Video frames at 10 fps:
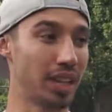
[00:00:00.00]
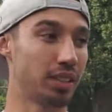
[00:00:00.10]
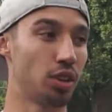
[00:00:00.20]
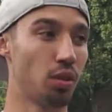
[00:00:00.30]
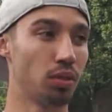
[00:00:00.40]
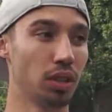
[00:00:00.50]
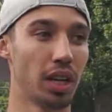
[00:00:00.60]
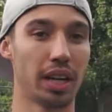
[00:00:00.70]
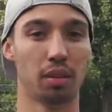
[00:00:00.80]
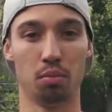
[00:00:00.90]
I don't
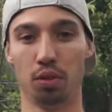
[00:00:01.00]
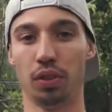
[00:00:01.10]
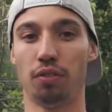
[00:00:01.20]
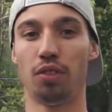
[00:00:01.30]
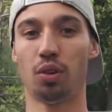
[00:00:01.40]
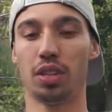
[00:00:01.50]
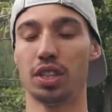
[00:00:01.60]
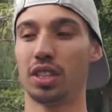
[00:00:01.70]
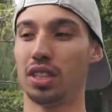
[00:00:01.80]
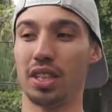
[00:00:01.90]
like moving forward
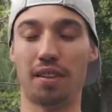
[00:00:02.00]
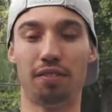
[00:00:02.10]
just because that